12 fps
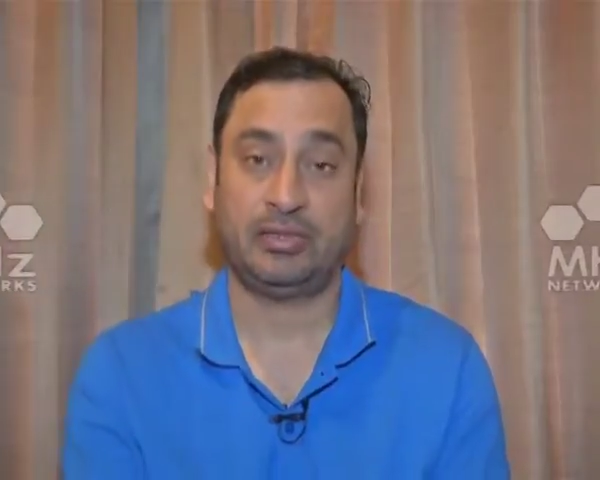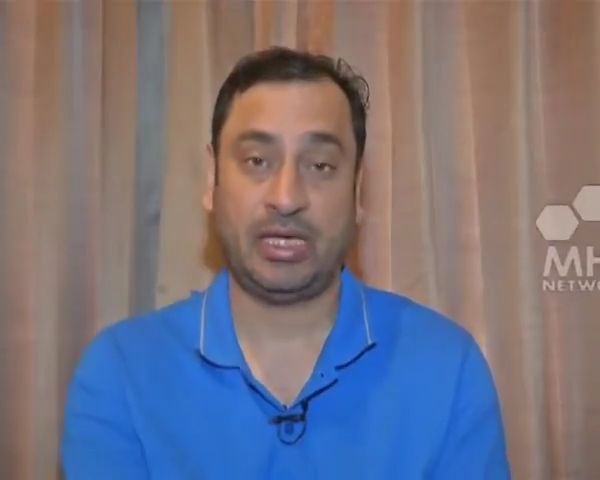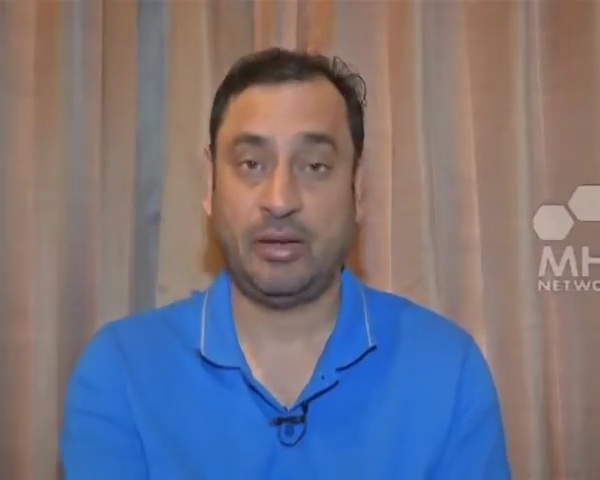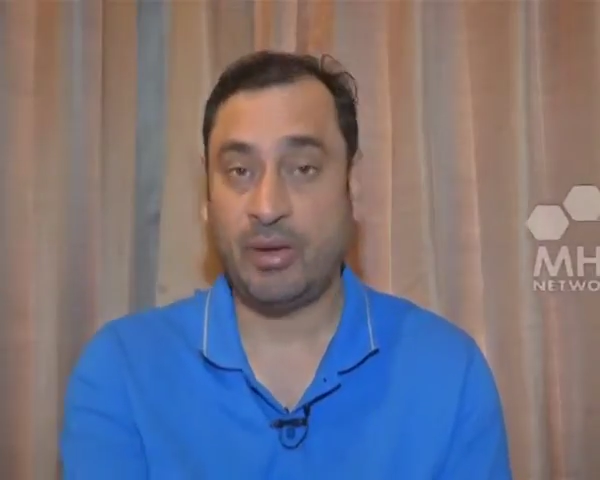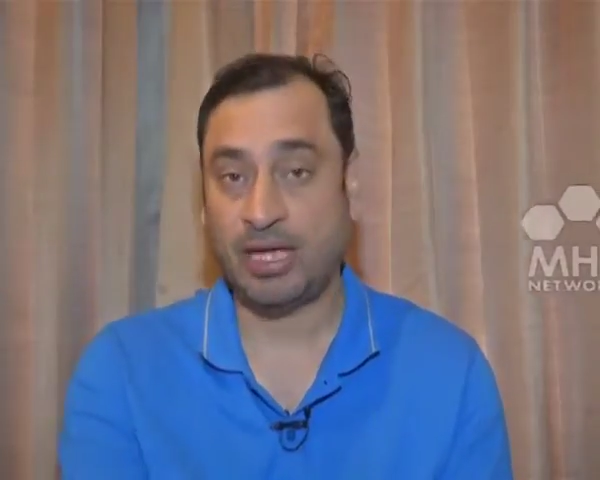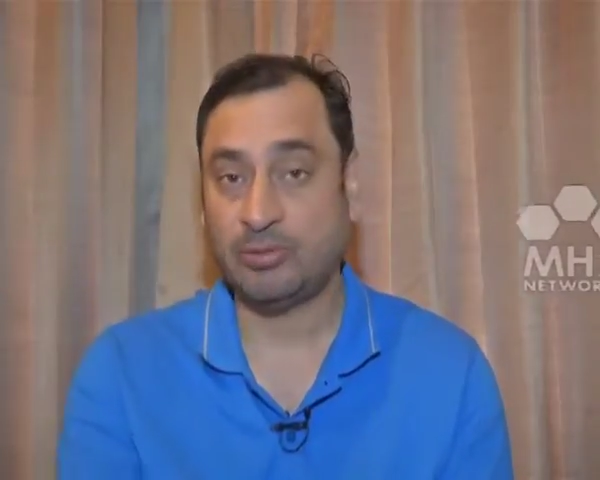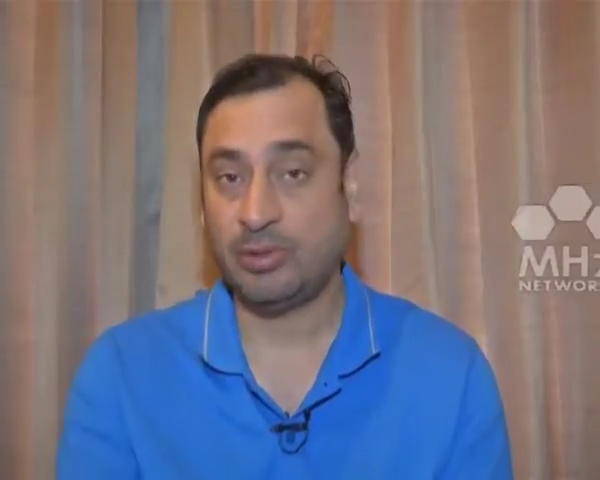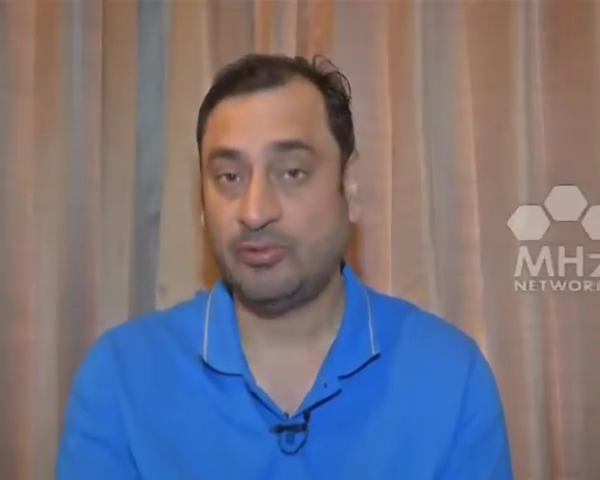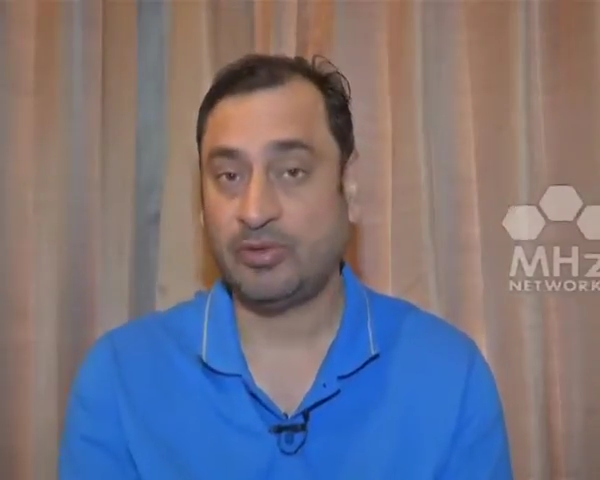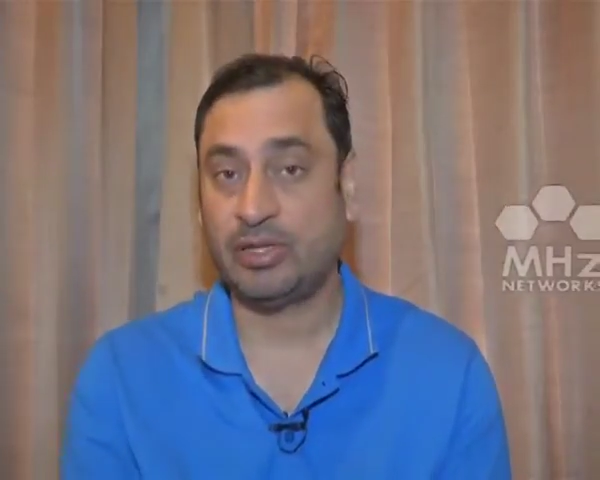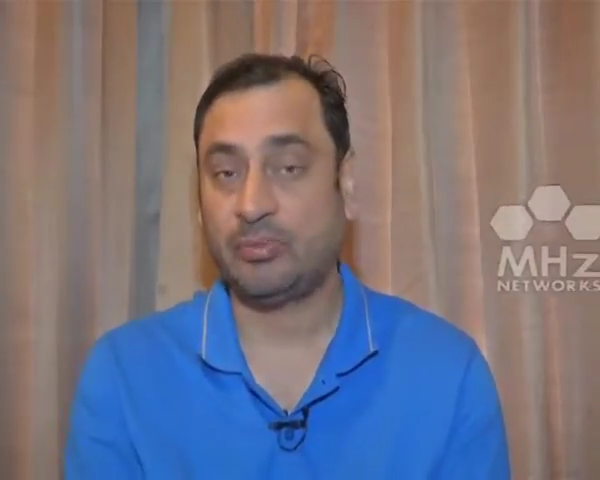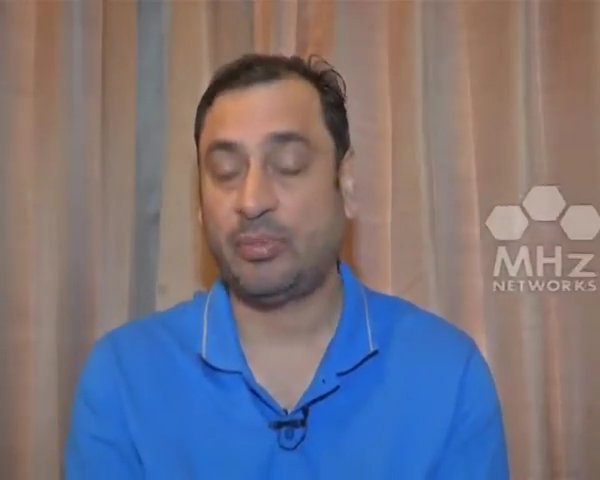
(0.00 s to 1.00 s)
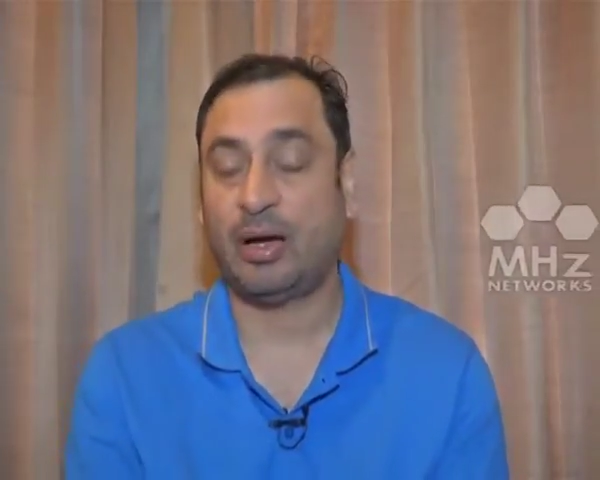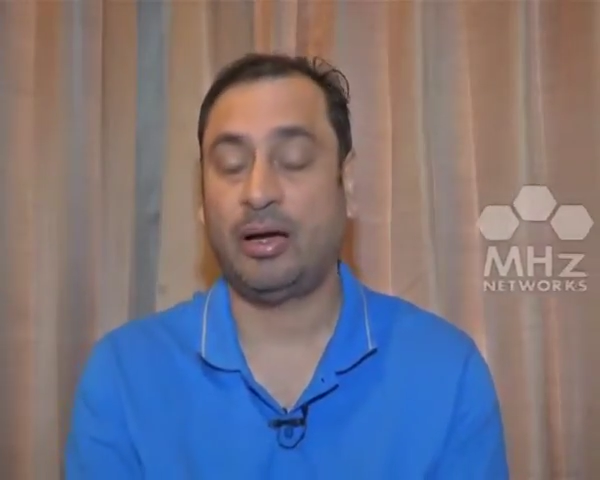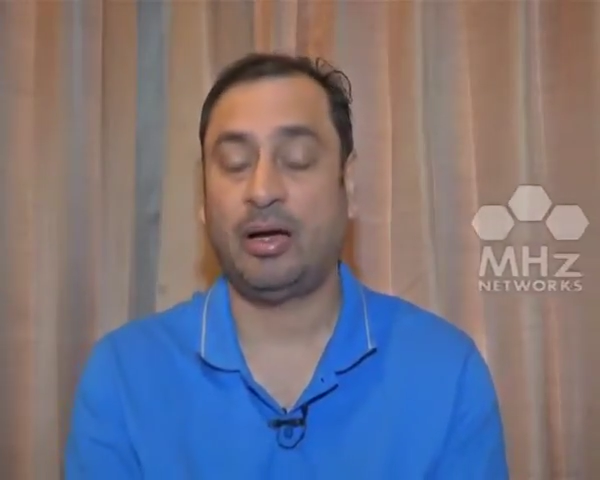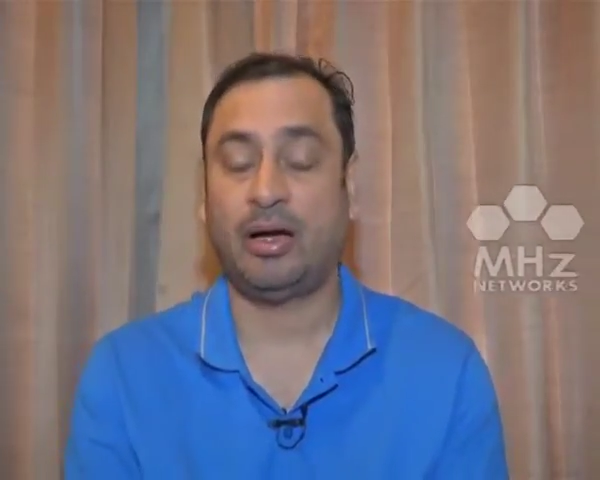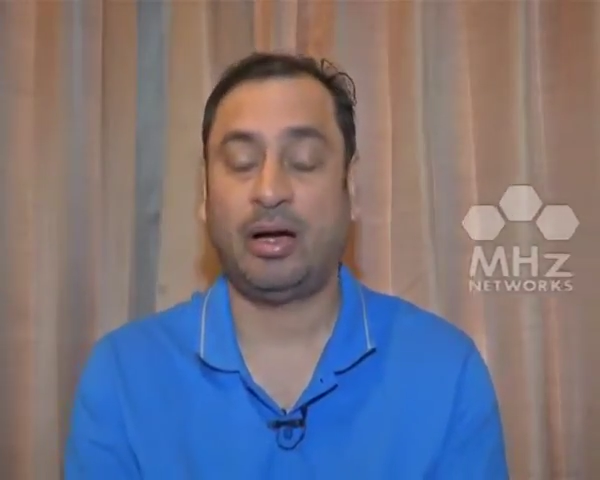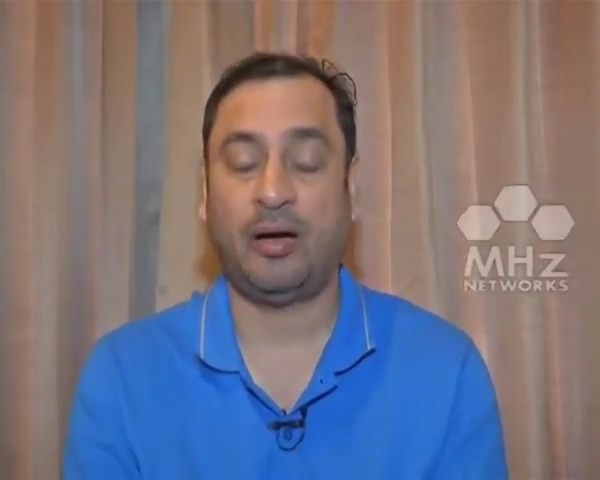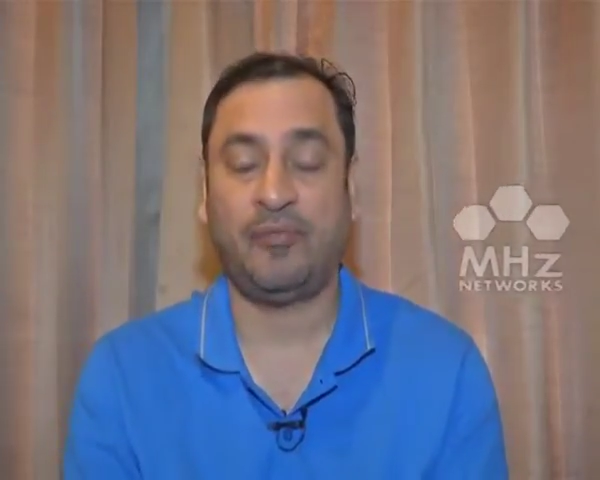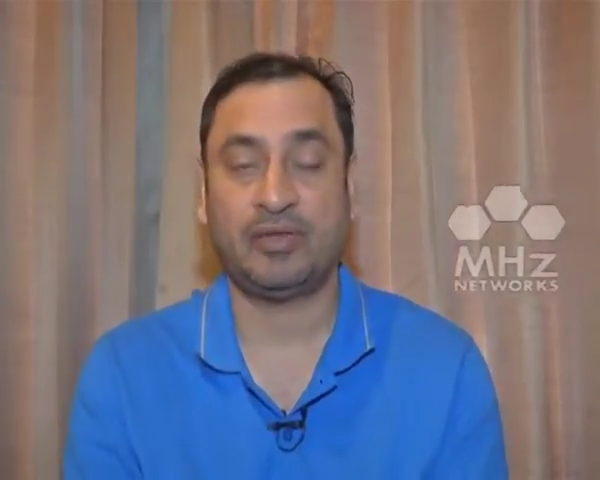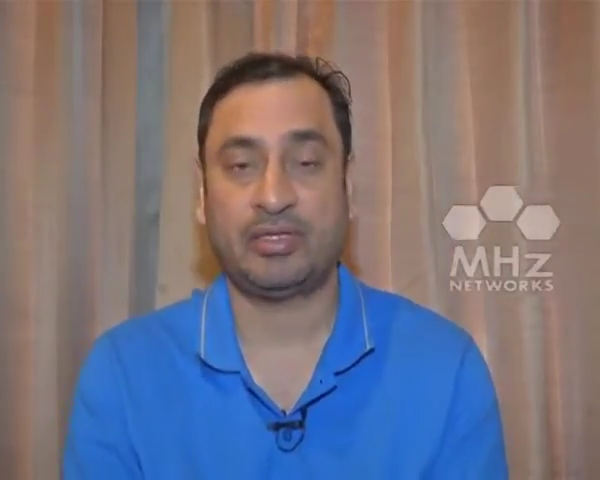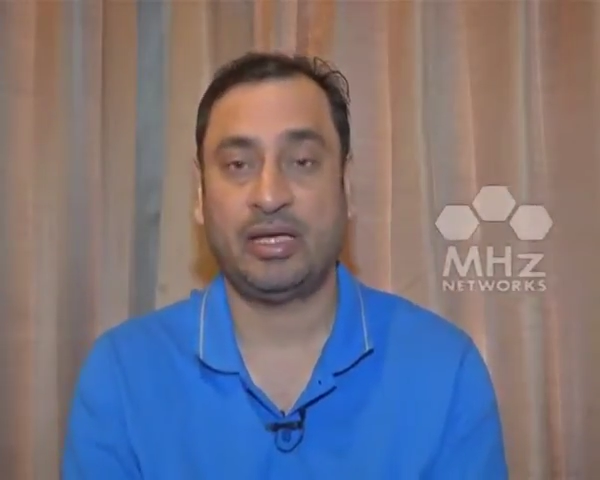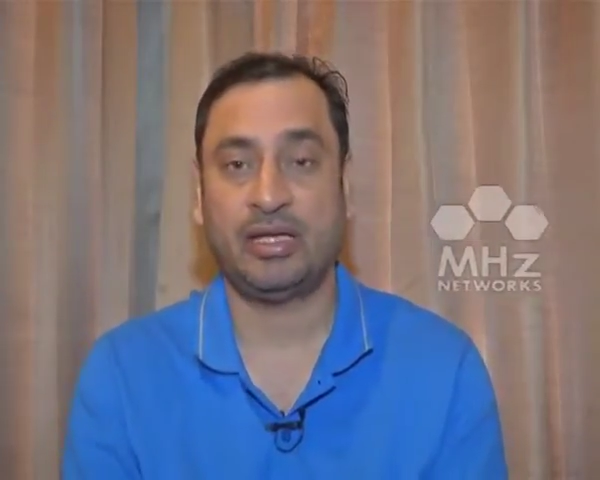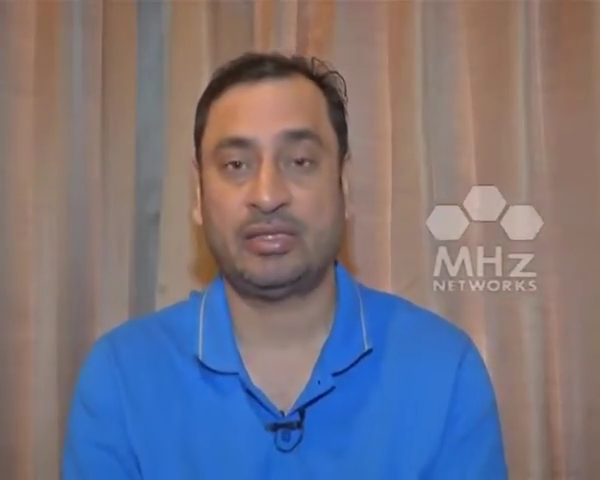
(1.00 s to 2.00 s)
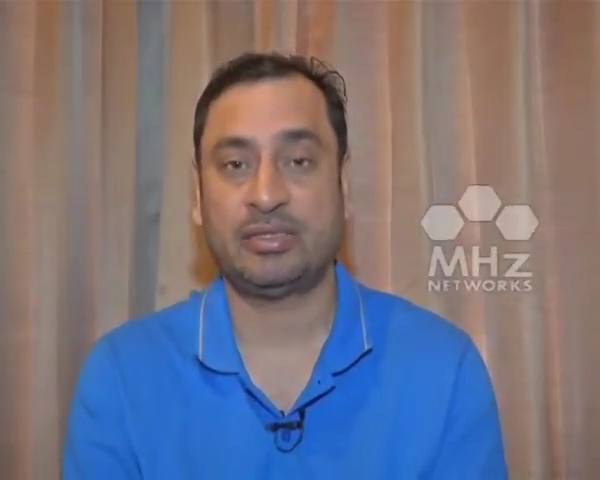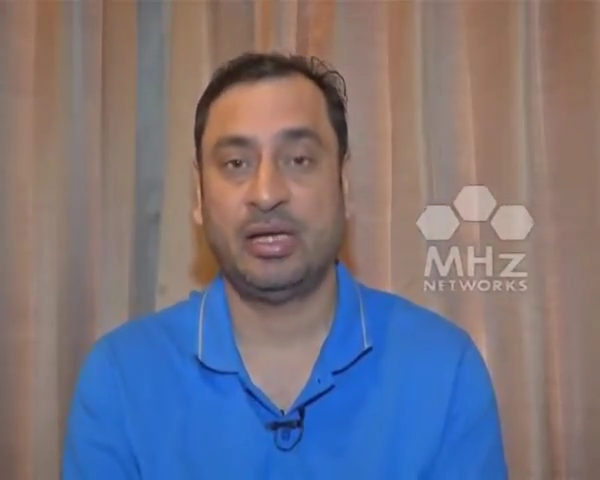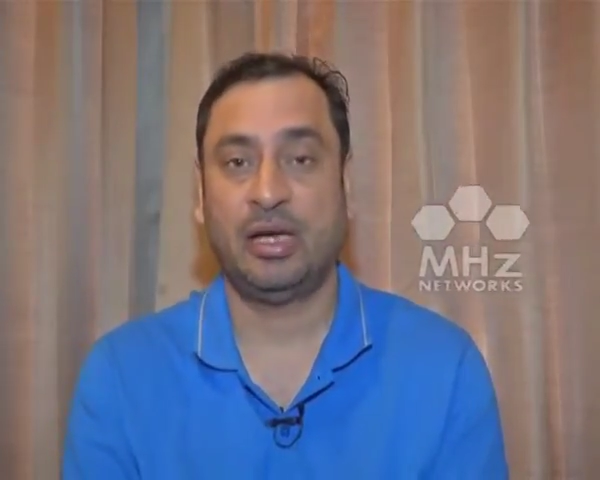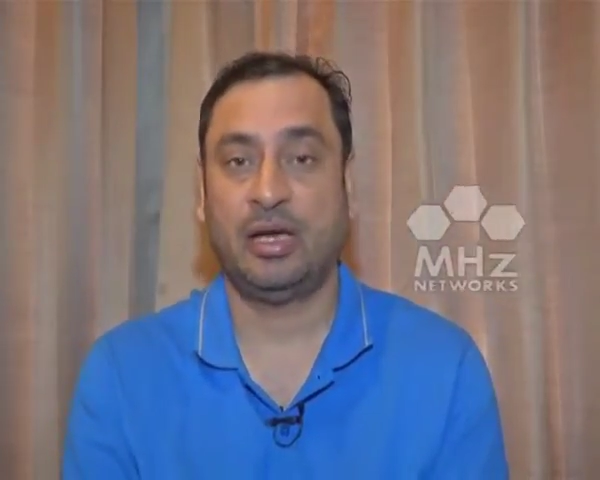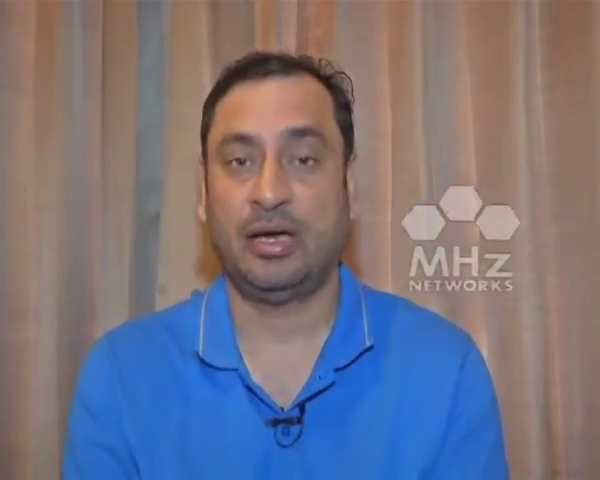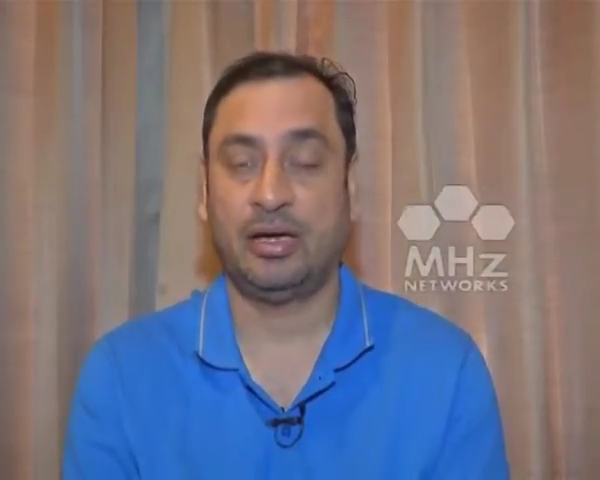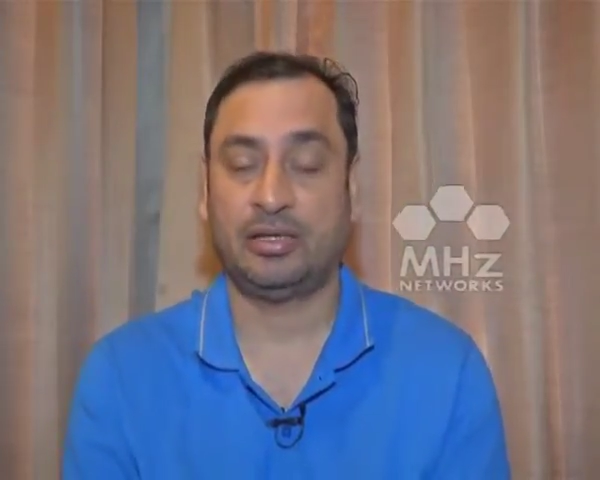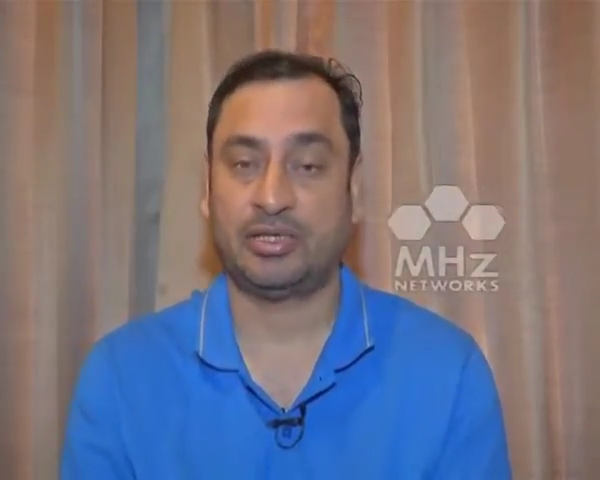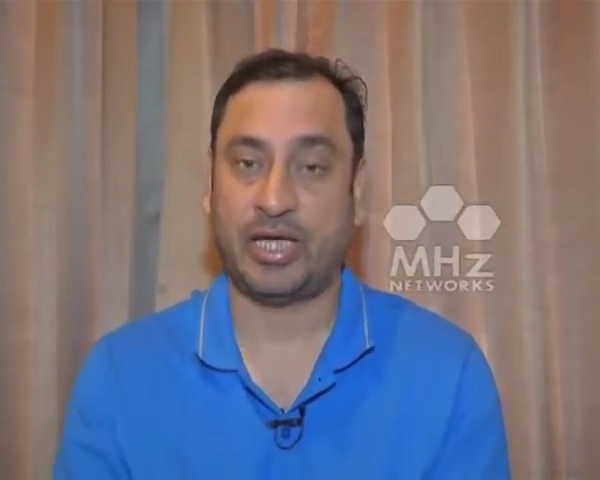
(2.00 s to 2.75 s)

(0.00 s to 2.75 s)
Same has been with the uh, Hafiz Saeed's uh,